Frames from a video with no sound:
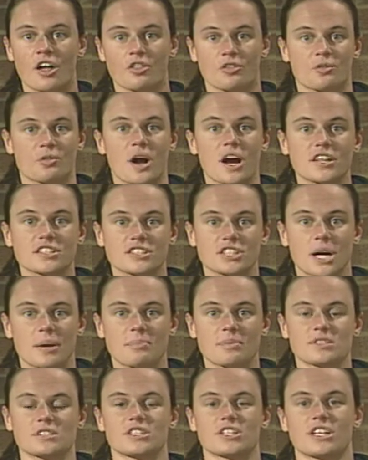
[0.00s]
The Rock
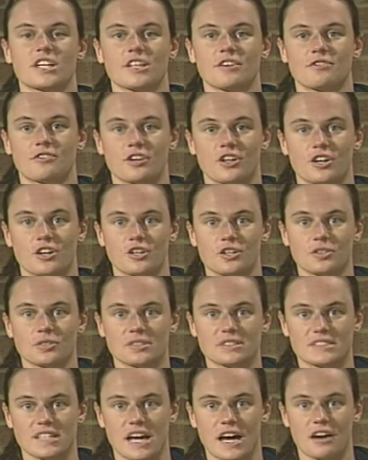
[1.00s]
Shop is looking for a new
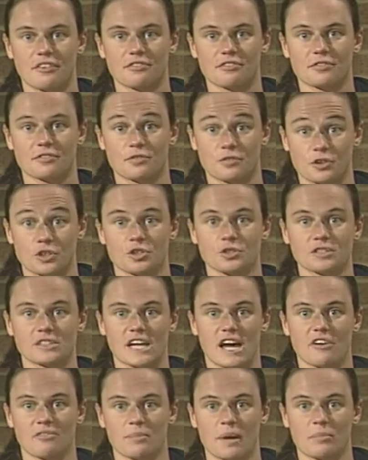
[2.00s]
staff for new
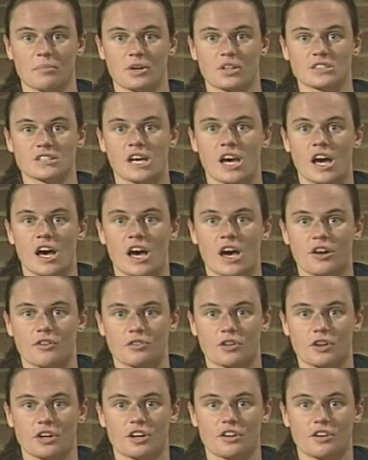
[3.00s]
staff members
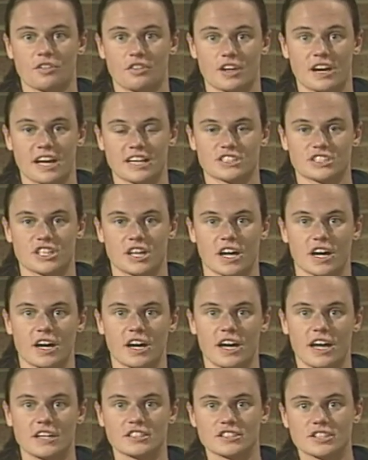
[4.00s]
for the next
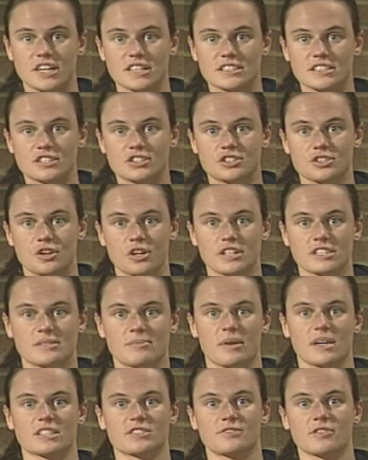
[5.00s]
year. Interested
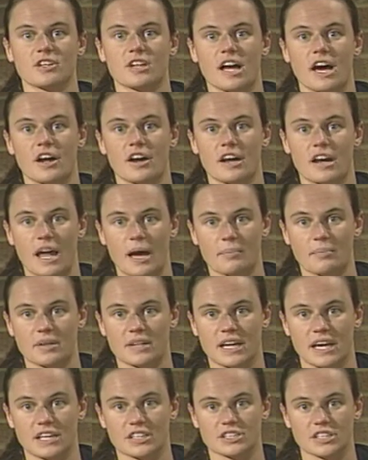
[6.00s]
students must fill out an
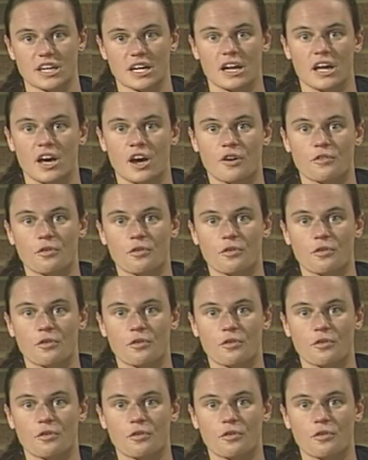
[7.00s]
application.